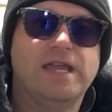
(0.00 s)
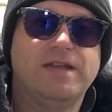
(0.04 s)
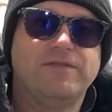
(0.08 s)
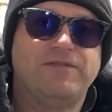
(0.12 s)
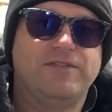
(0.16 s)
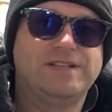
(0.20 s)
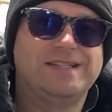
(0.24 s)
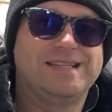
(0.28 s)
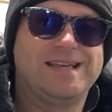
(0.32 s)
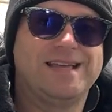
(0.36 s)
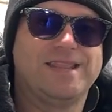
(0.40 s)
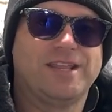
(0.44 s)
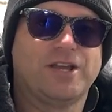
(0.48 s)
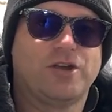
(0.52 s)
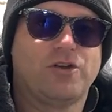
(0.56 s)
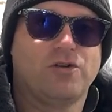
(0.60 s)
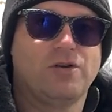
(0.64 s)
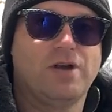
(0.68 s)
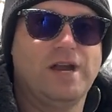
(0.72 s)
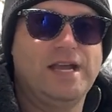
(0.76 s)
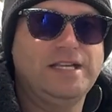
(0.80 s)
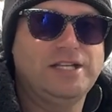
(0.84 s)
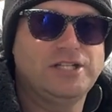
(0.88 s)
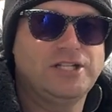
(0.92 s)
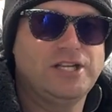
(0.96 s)
if it's on the
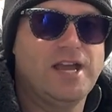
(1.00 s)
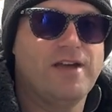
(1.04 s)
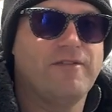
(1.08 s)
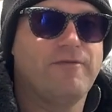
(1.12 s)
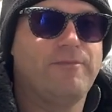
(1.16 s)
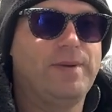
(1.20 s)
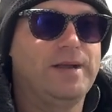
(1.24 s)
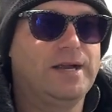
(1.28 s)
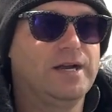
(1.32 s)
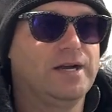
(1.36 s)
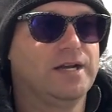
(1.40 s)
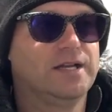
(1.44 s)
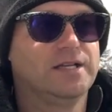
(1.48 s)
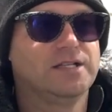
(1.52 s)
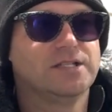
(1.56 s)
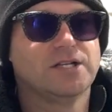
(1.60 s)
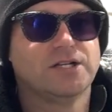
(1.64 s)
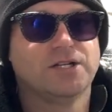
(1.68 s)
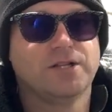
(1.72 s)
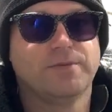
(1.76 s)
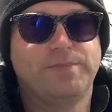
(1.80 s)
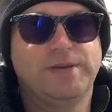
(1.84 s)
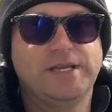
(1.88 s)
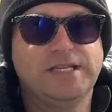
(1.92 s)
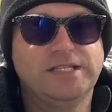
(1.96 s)
crankshaft bearings
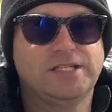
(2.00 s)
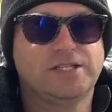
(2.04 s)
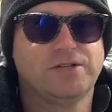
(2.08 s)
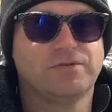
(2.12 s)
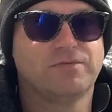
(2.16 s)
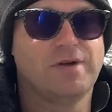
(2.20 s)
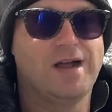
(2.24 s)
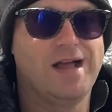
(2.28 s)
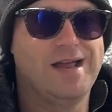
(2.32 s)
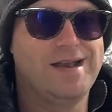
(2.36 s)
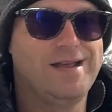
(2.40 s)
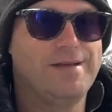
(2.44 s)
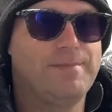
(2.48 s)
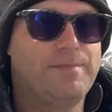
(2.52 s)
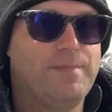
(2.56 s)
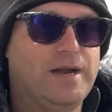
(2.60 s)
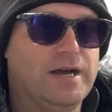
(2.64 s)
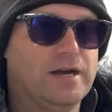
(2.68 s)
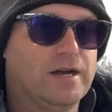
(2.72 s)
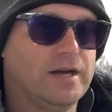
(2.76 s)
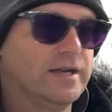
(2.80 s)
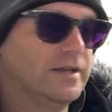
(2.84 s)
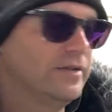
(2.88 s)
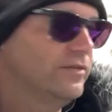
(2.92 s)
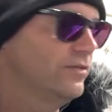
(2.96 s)
or the piston rod end
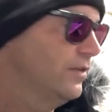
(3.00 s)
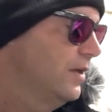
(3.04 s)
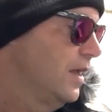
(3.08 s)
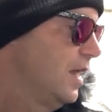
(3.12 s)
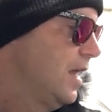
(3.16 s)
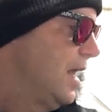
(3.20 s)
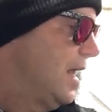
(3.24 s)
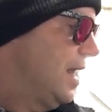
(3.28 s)
bearings.